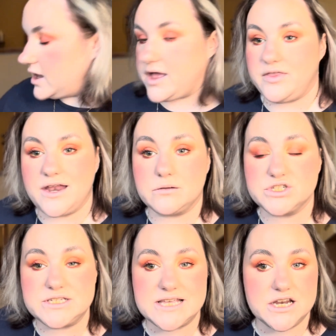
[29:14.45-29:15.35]
And then I'm
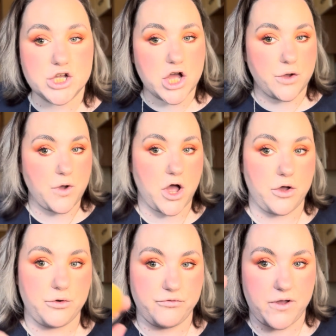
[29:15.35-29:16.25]
just going to go
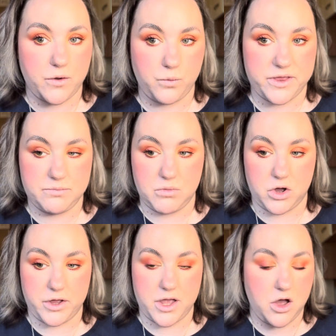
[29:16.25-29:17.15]
over with
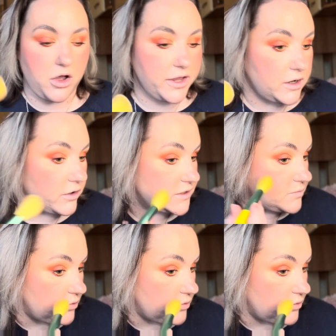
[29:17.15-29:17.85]
my highlighter